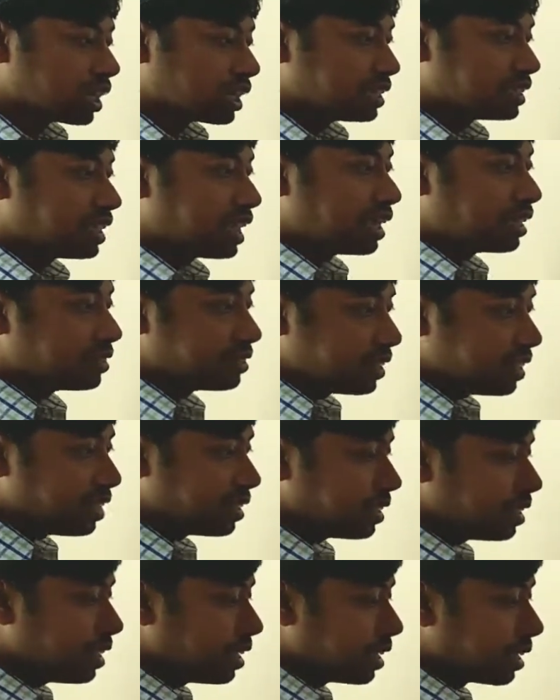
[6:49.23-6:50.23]

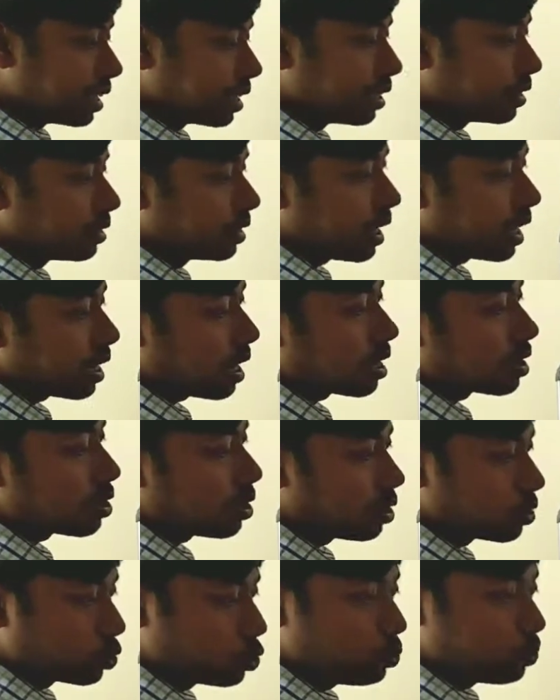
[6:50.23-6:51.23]
then if there
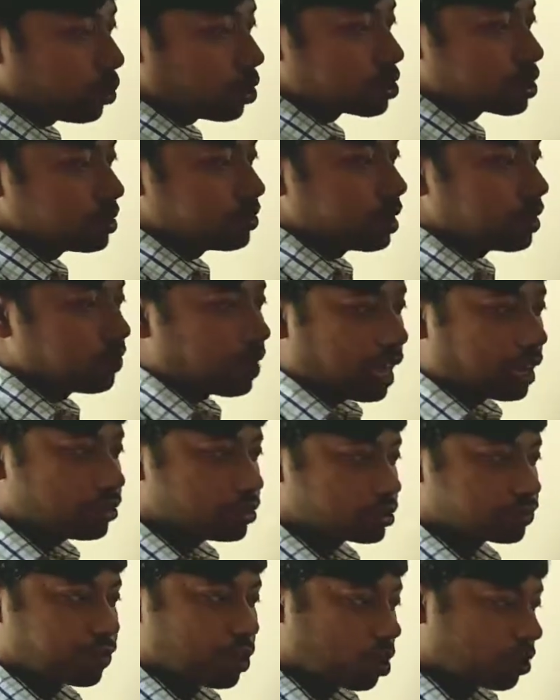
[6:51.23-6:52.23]
are two possible
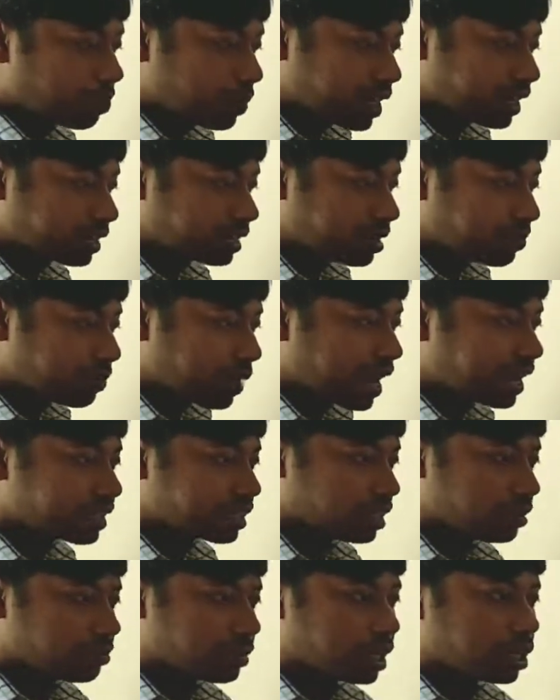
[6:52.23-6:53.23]
values for Mach
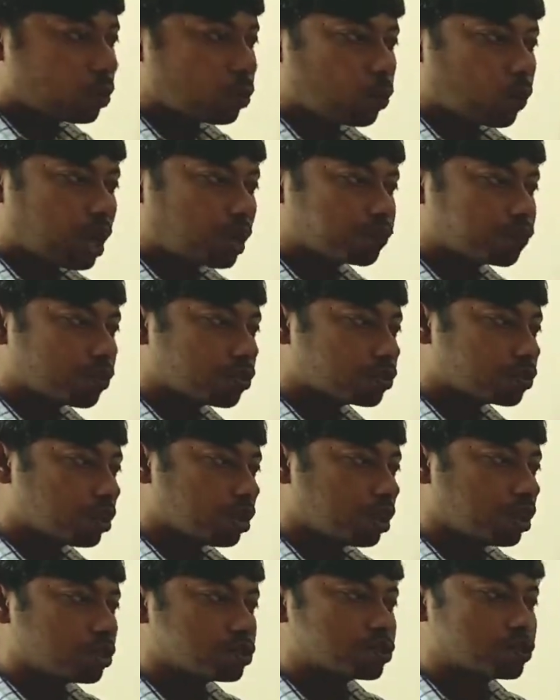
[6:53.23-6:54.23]
number, one for
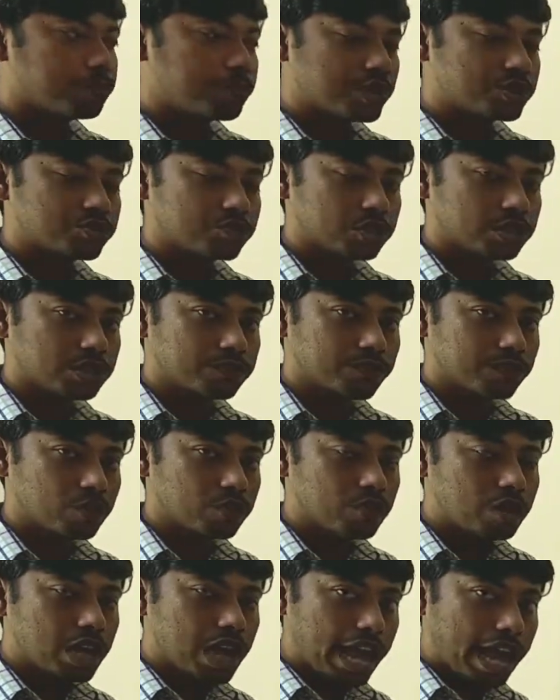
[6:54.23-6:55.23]
supersonic
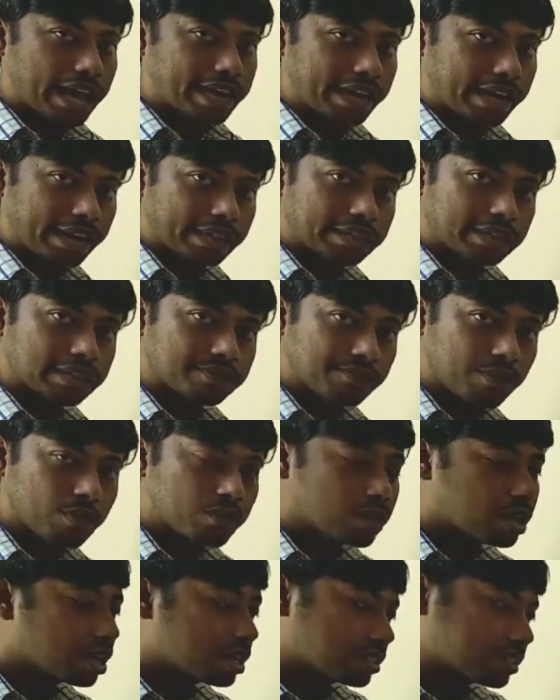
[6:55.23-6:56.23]
flow and another
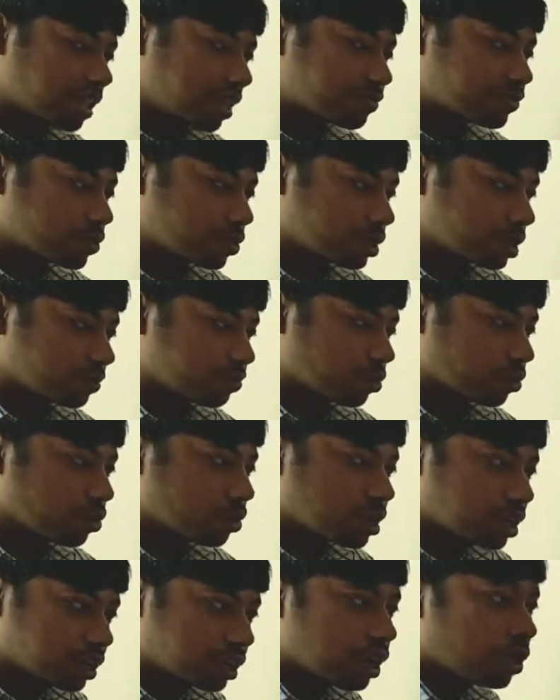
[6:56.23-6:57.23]
for subsonic flow.
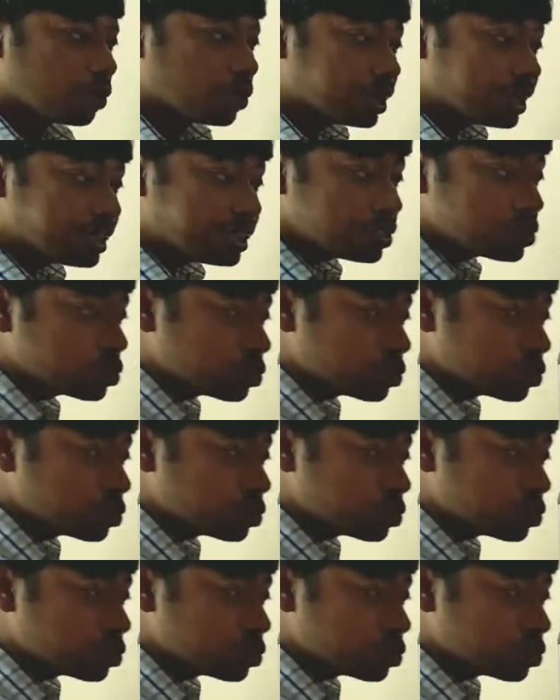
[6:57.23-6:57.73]
Now when it is